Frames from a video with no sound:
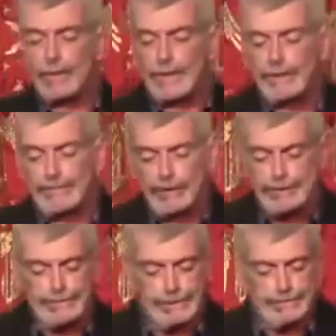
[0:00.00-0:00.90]
we
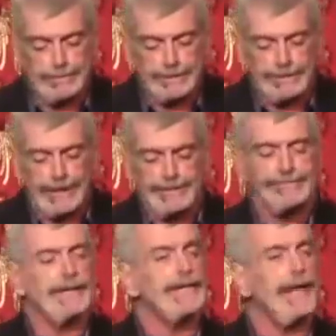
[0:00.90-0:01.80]
approach people in life
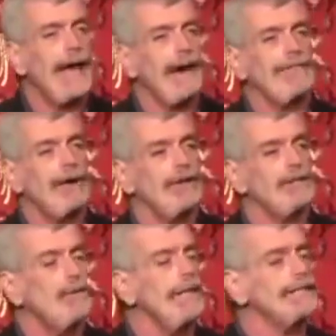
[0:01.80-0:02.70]
in a half
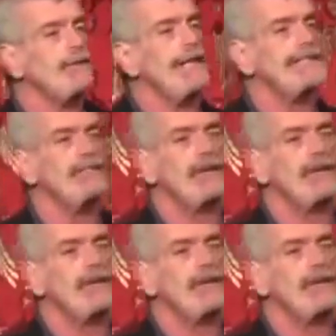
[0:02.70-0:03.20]
hearted way. So that's